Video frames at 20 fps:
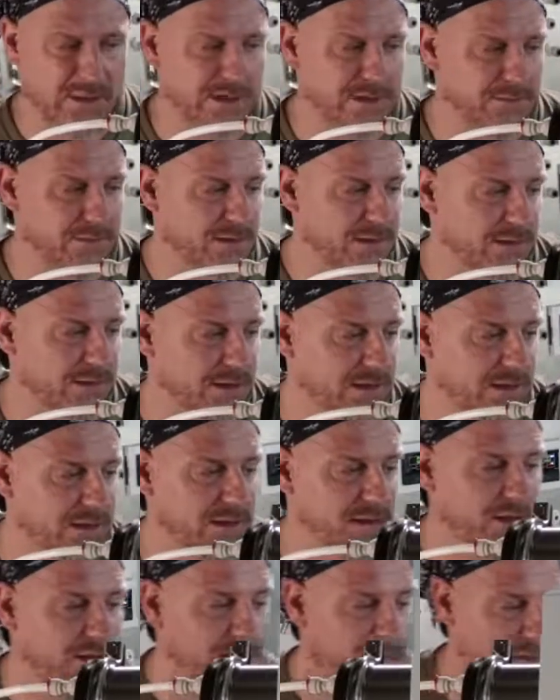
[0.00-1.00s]
not plugged in,
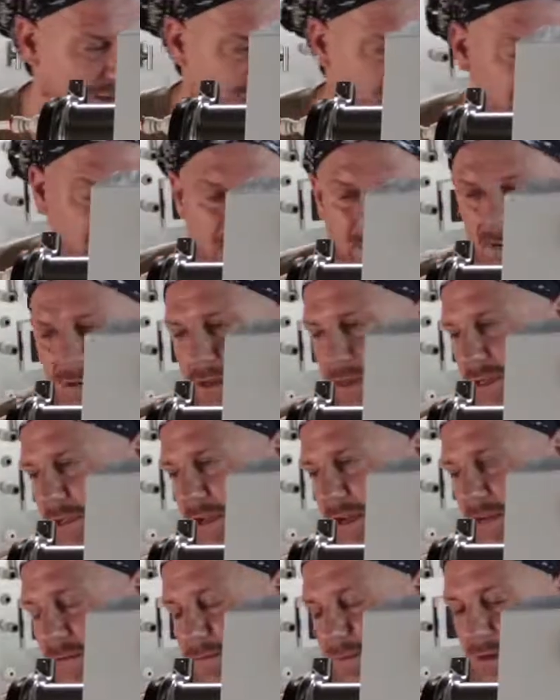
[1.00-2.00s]
the solenoid is
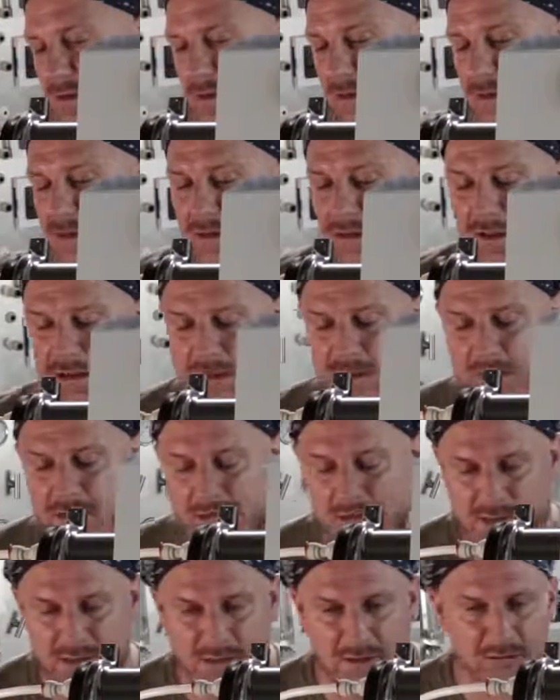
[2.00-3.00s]
not plugged in,
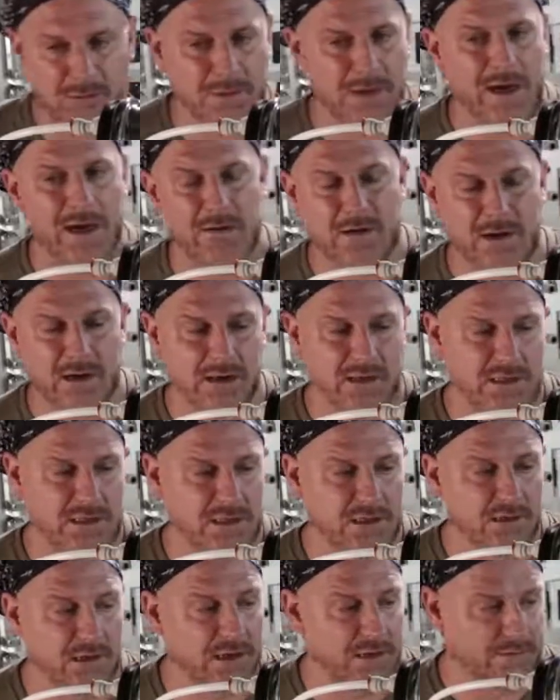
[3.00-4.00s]
there is no power on this
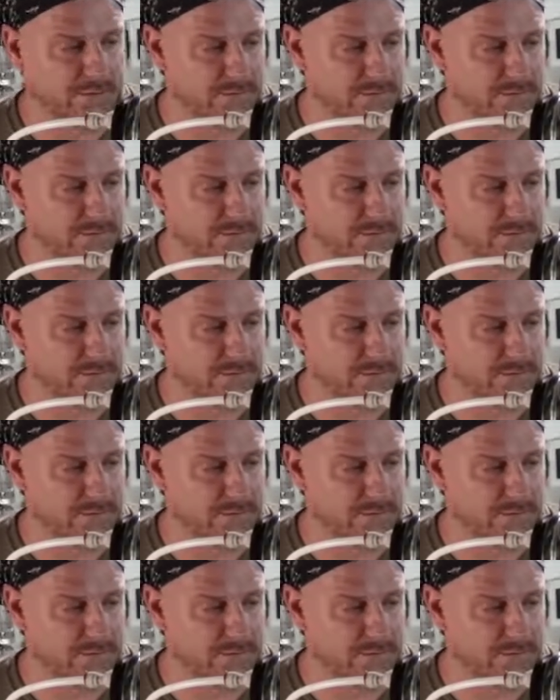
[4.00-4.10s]
unit